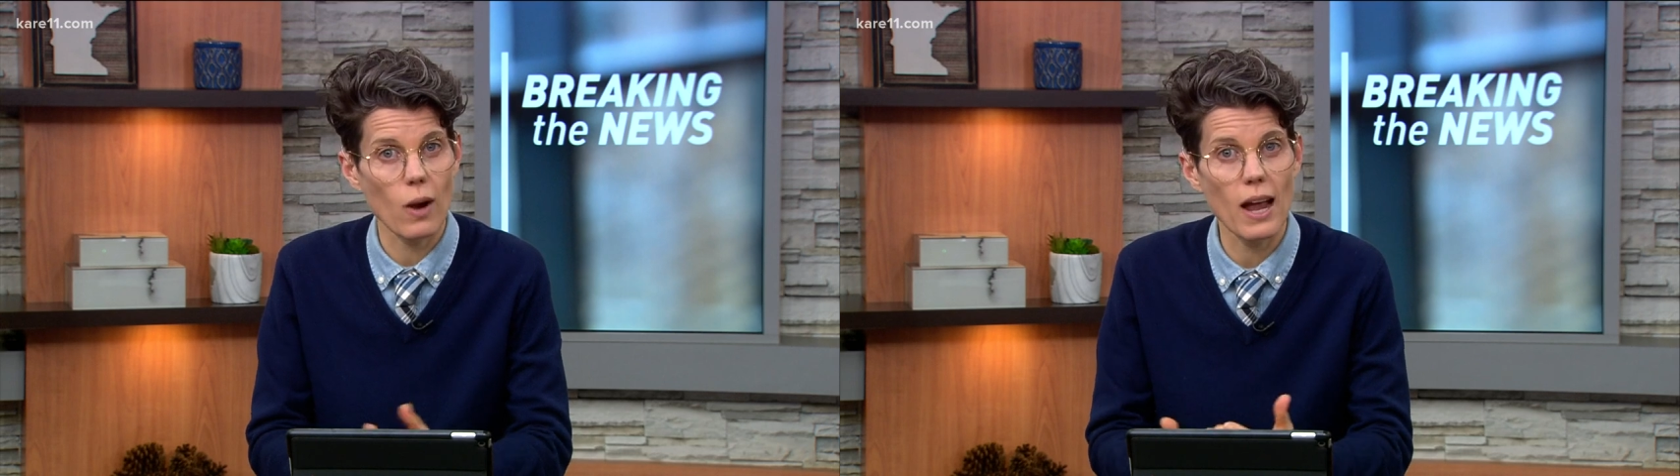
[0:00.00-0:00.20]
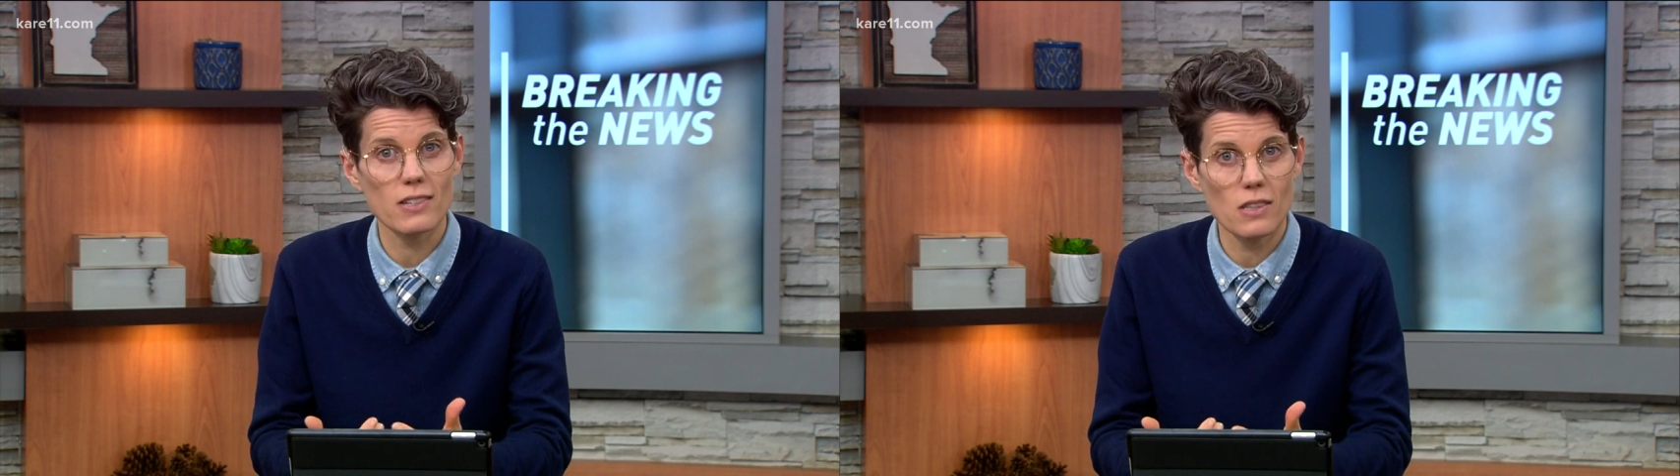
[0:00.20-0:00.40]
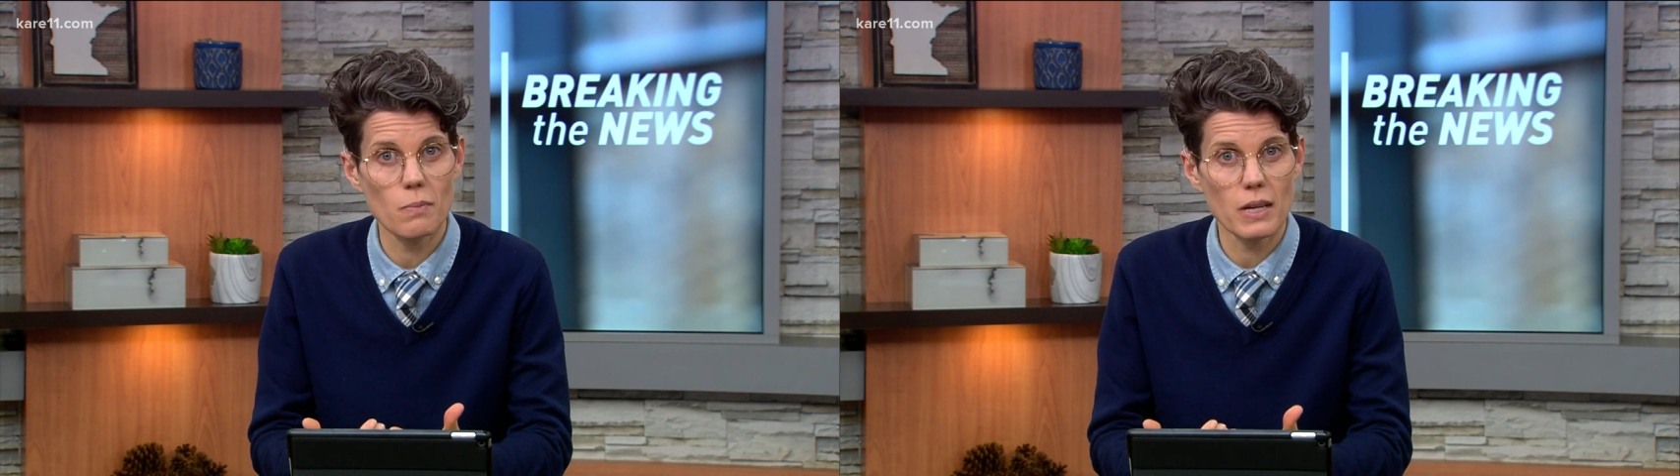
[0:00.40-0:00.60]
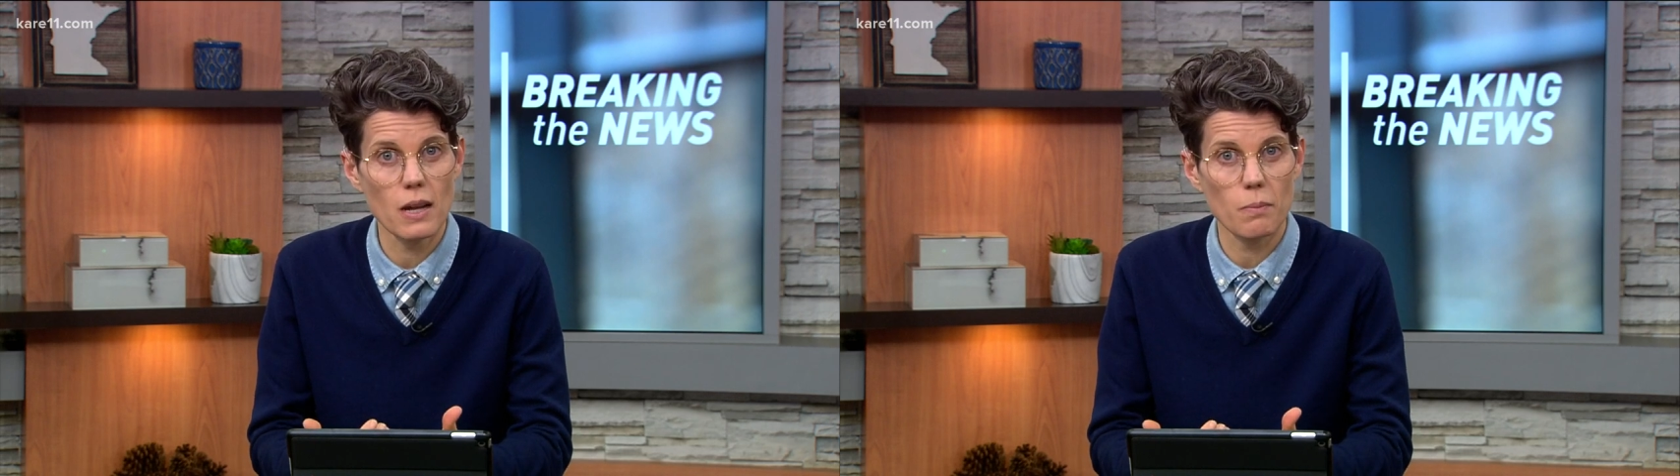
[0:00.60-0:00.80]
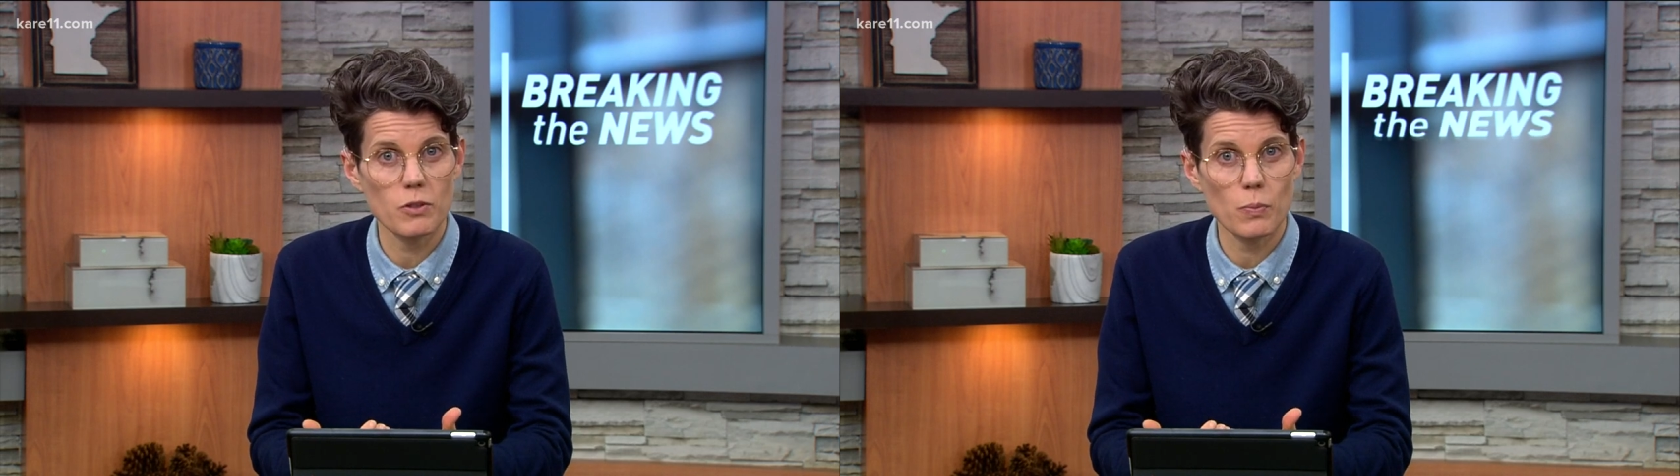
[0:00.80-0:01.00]
asked the
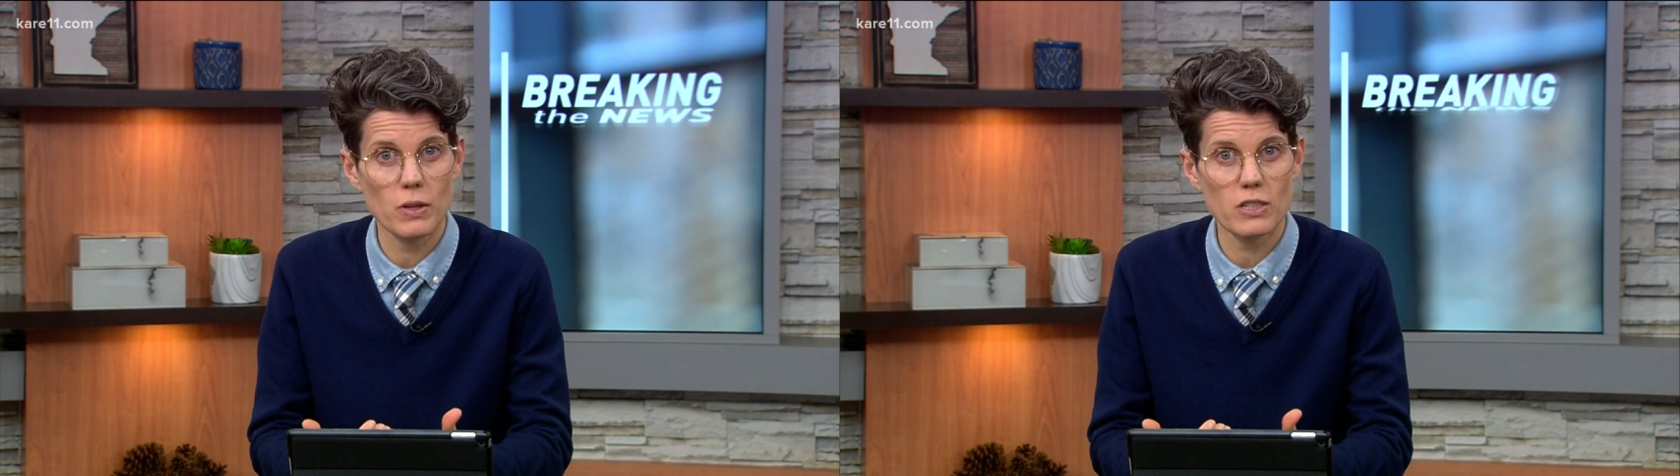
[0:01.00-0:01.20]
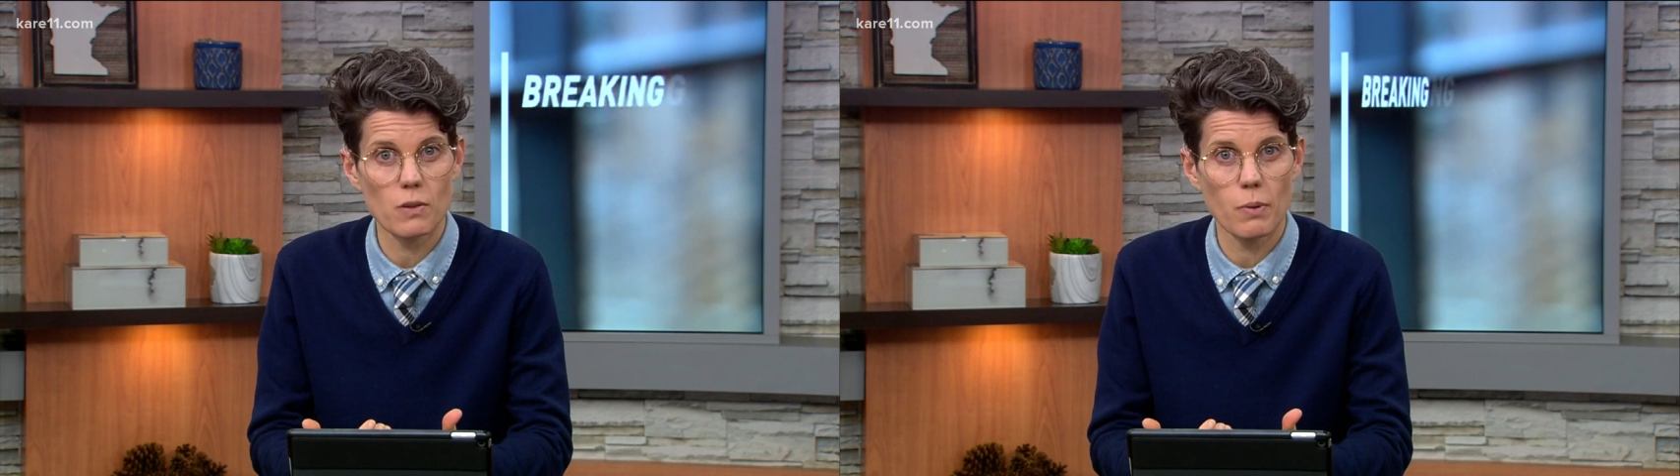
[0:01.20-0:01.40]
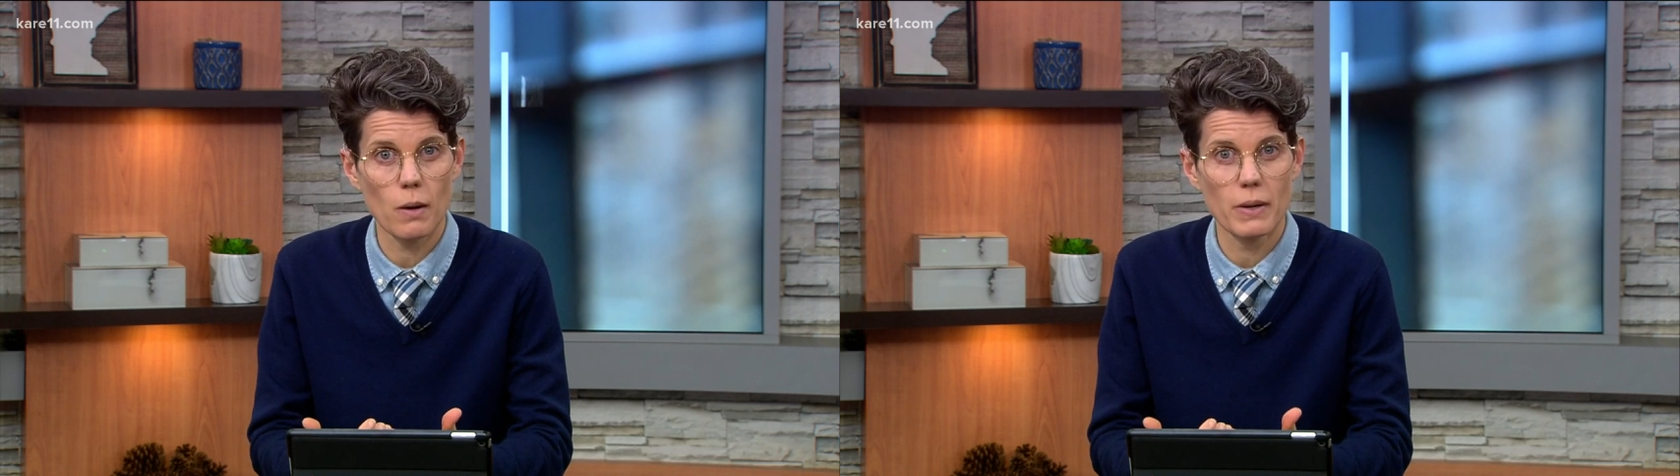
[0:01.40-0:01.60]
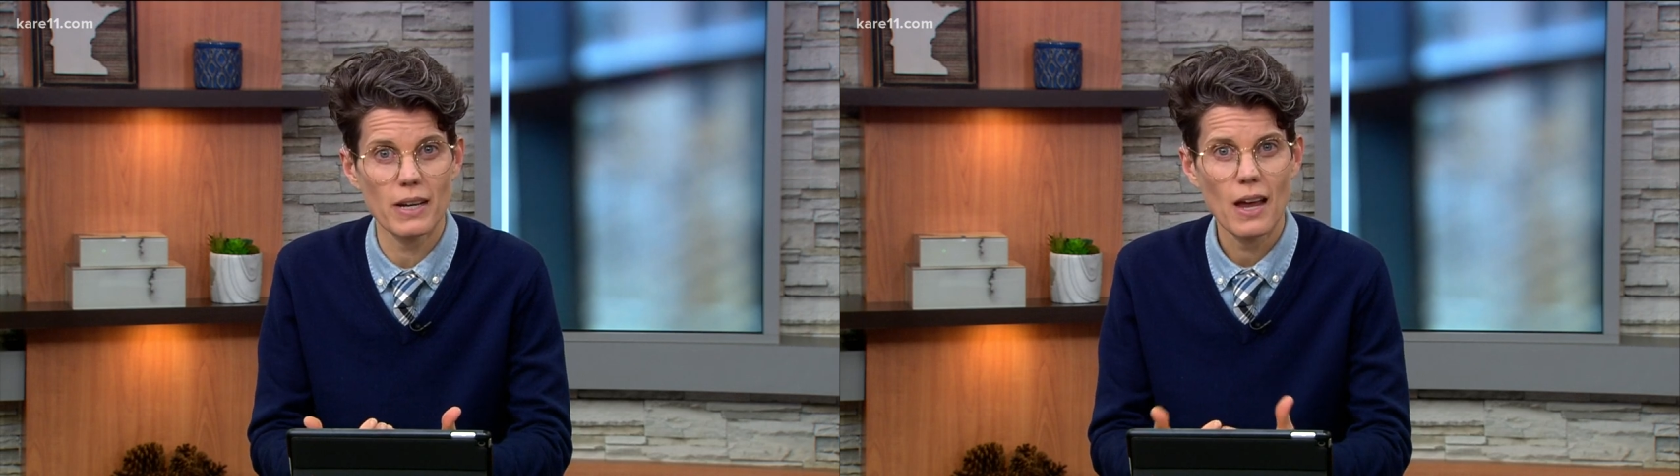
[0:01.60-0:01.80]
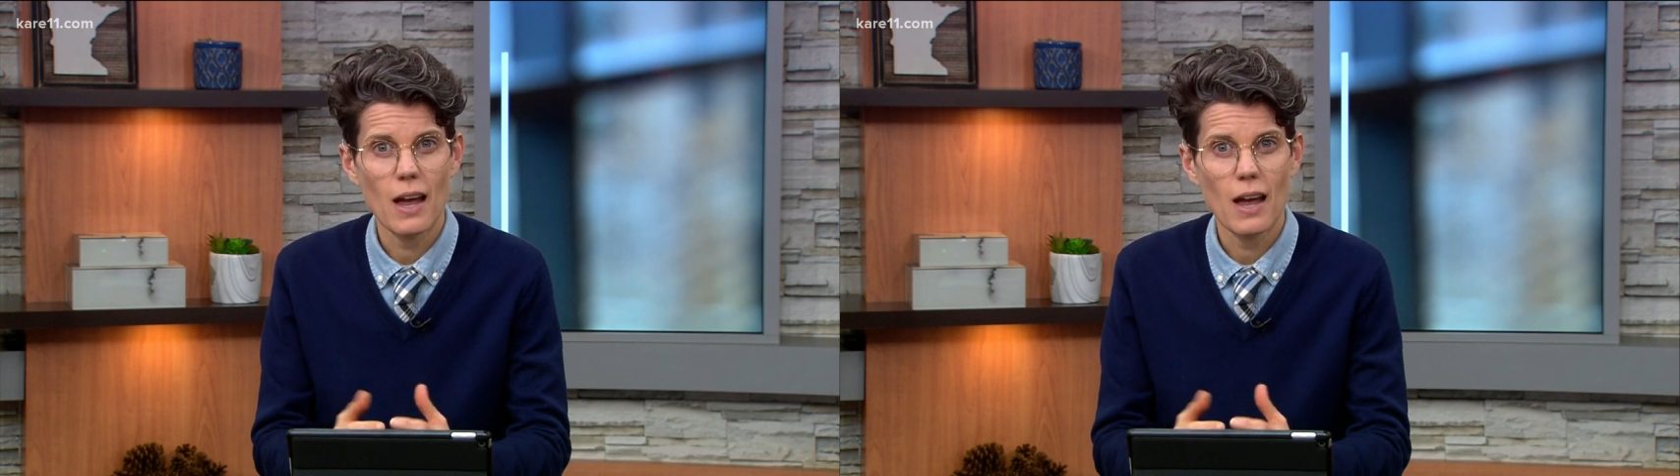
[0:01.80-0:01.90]
Minneapolis Police Department